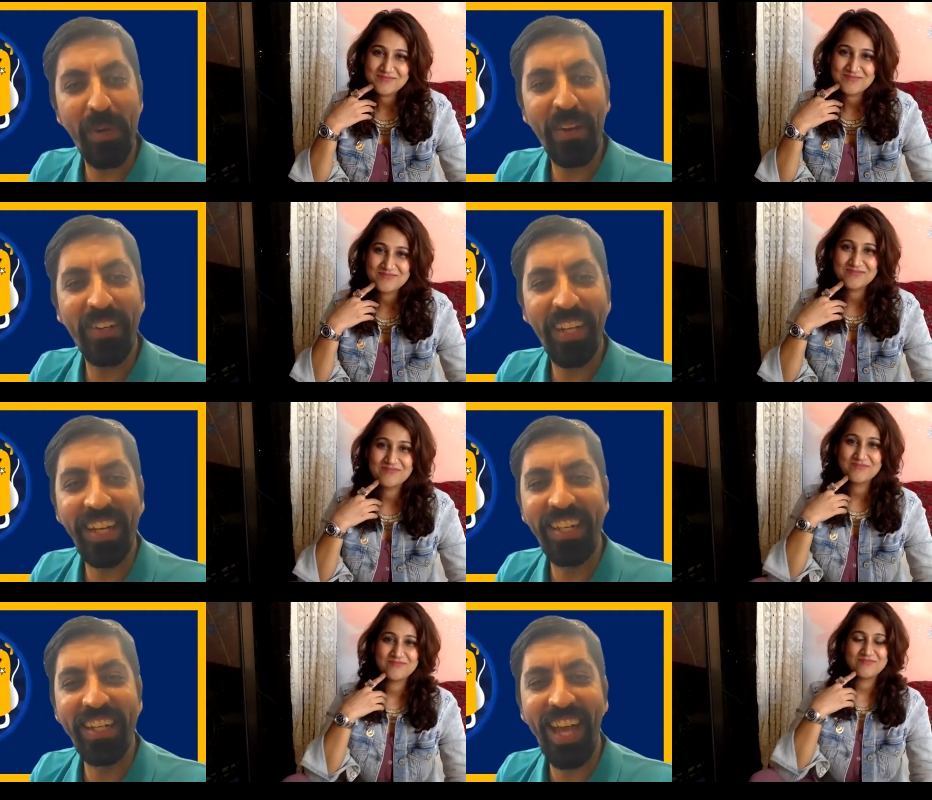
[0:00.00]
Speaker 1: about
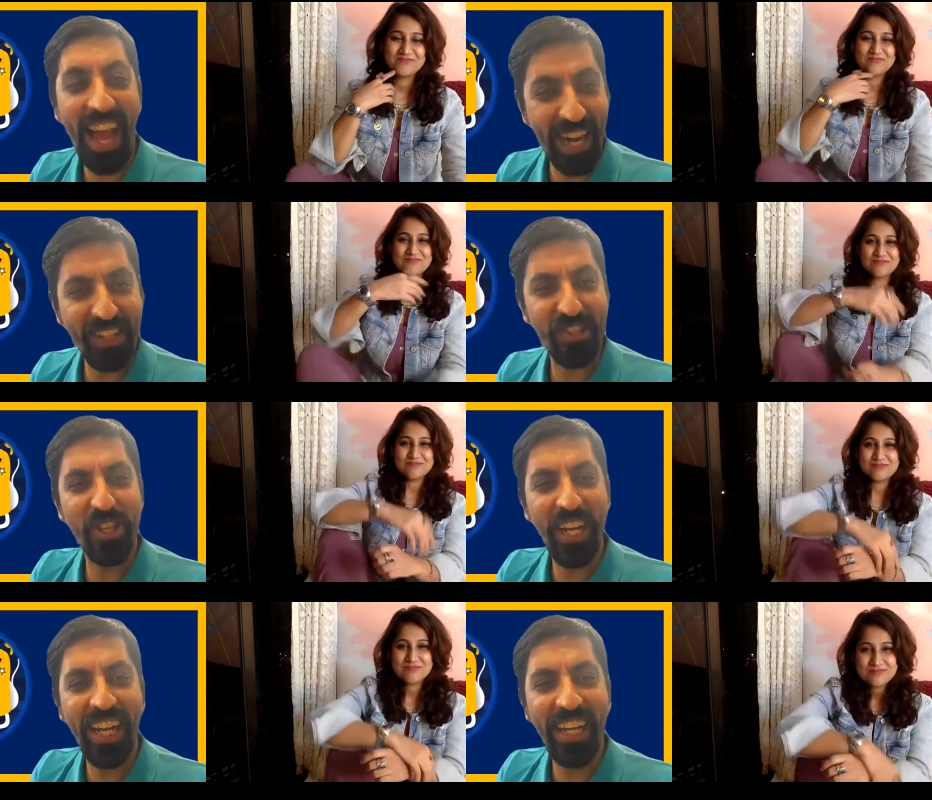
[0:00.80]
it at
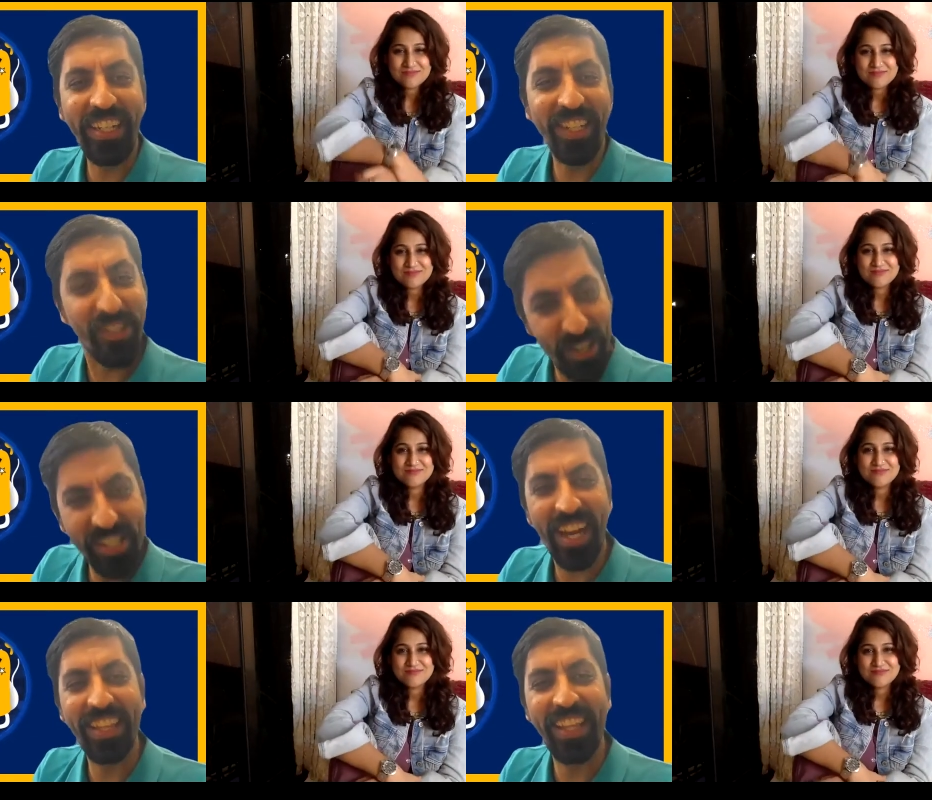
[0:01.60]
JLT
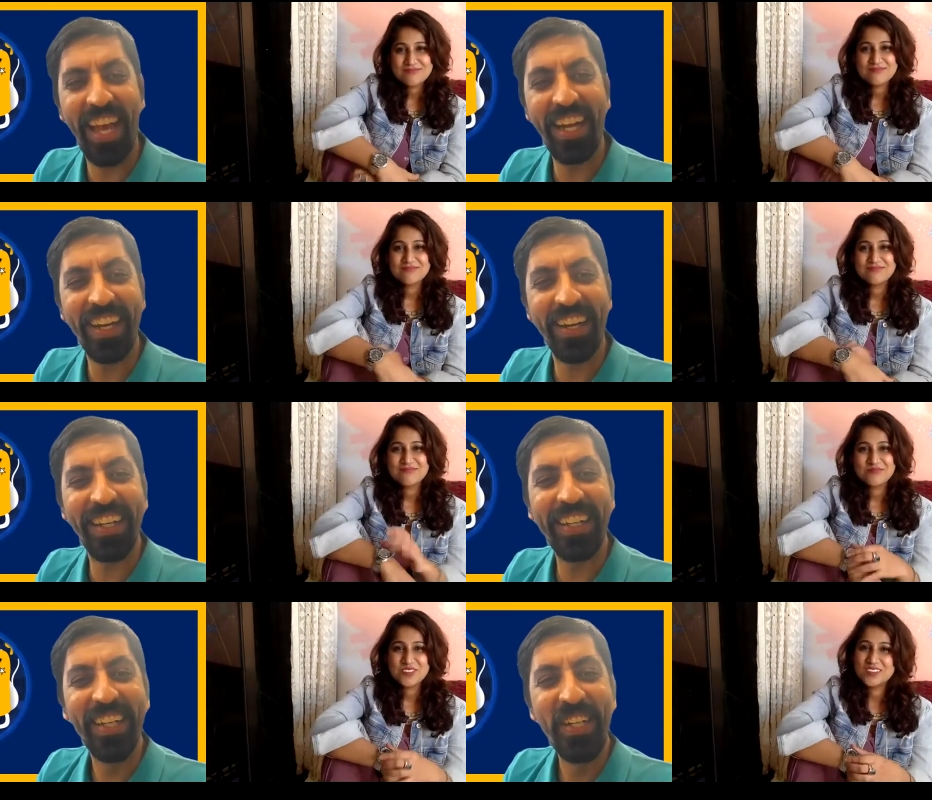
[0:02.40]
just like that,
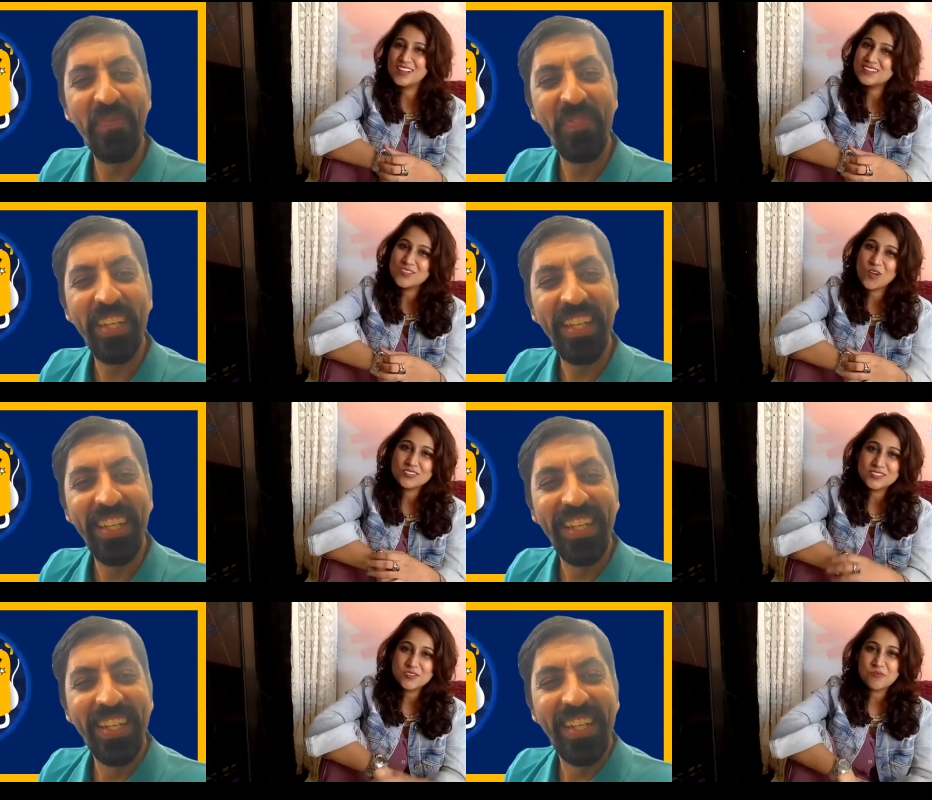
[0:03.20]
right?
Speaker 2: That's
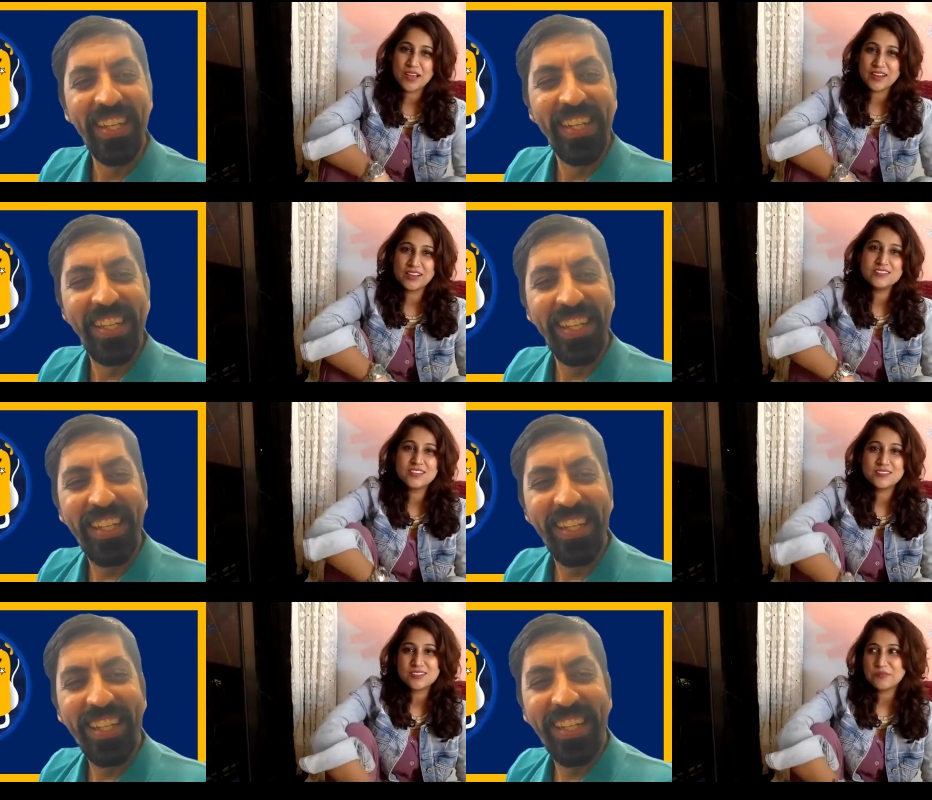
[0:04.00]
awesome, man. It's,
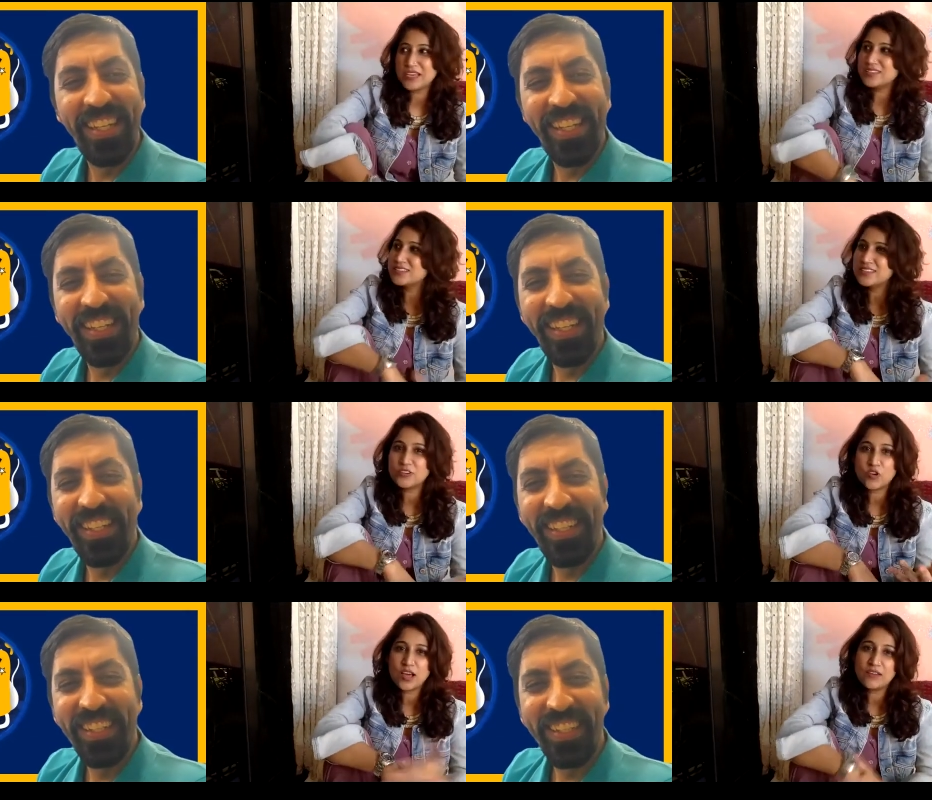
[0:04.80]
it's amazing that
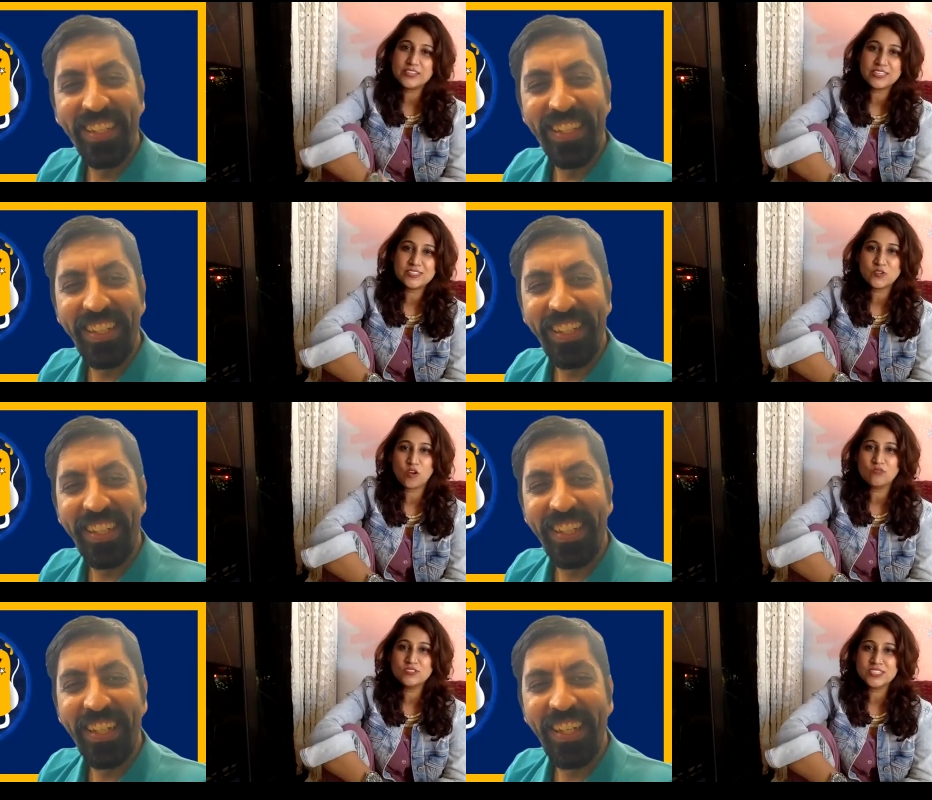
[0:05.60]
you're having these
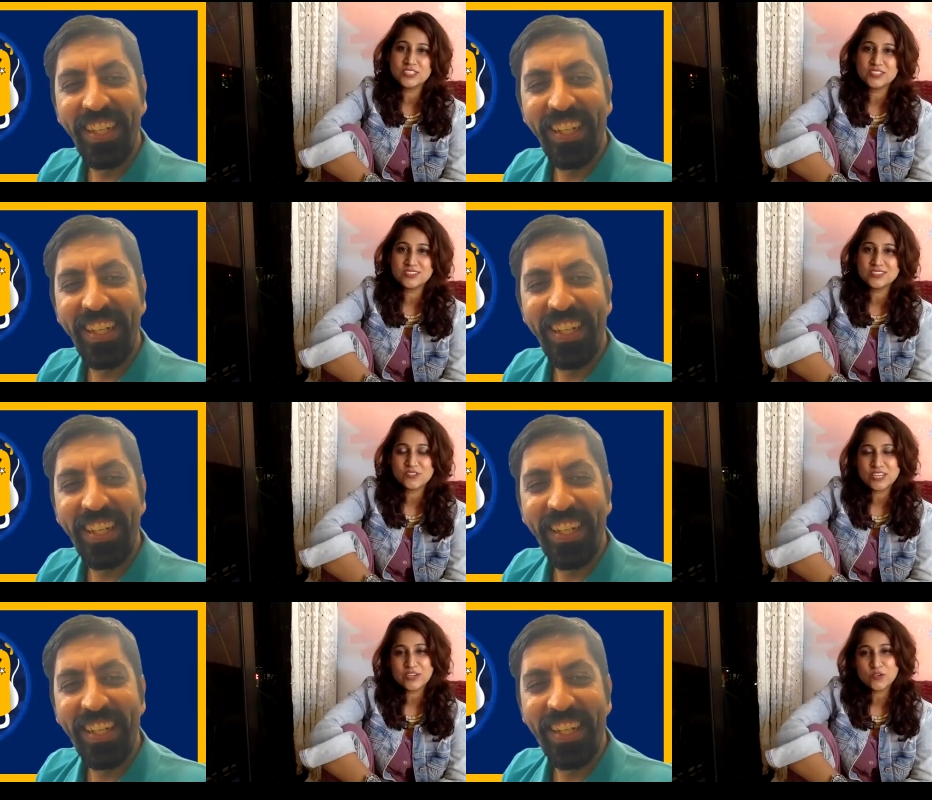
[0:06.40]
conversations. It's
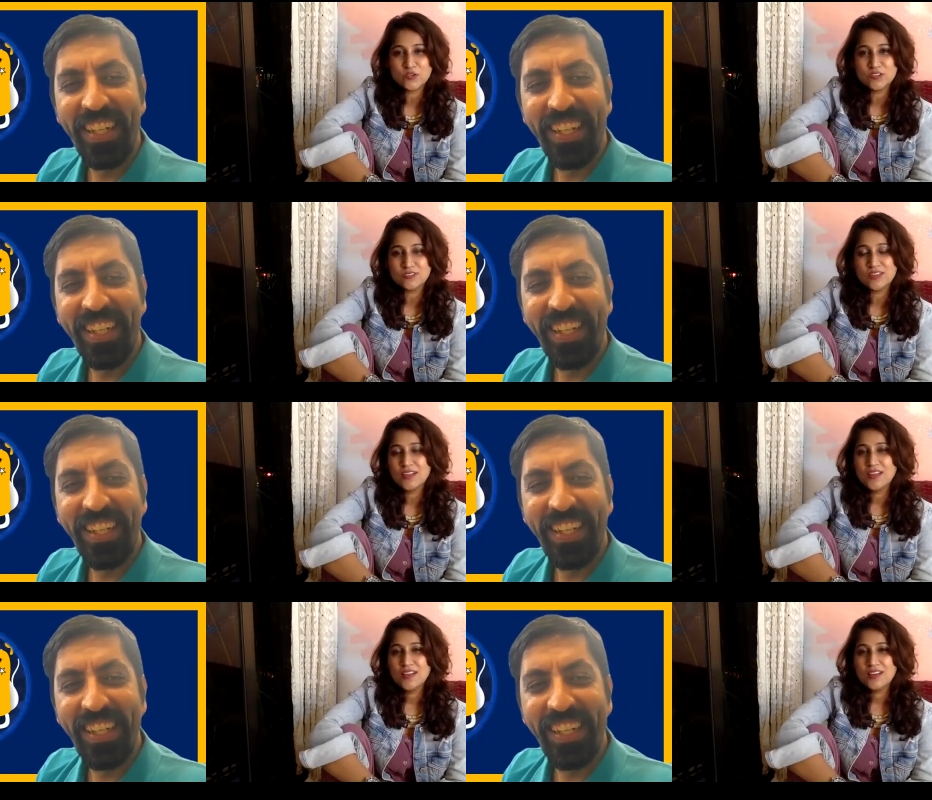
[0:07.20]
really cool.
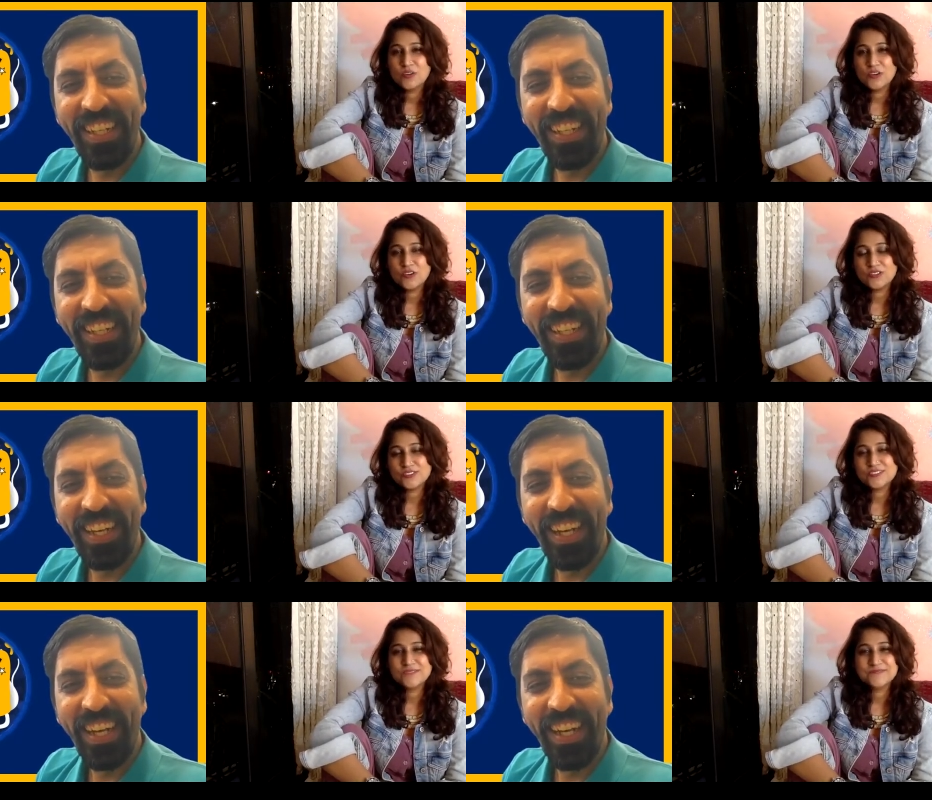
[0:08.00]
Kudos.
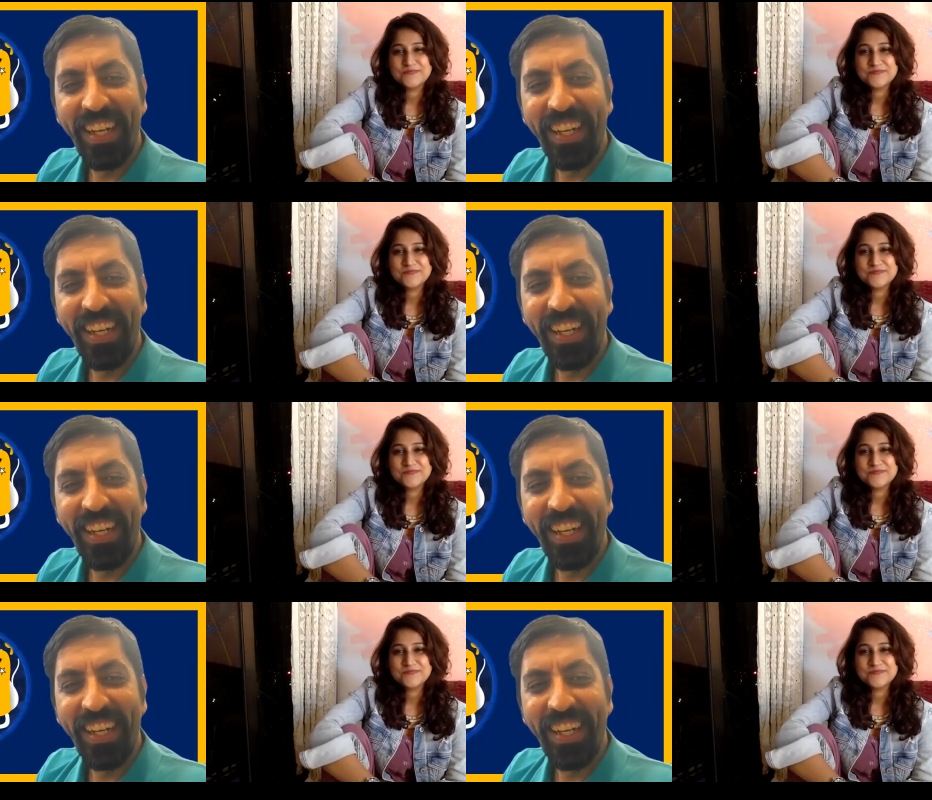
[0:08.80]
Yeah.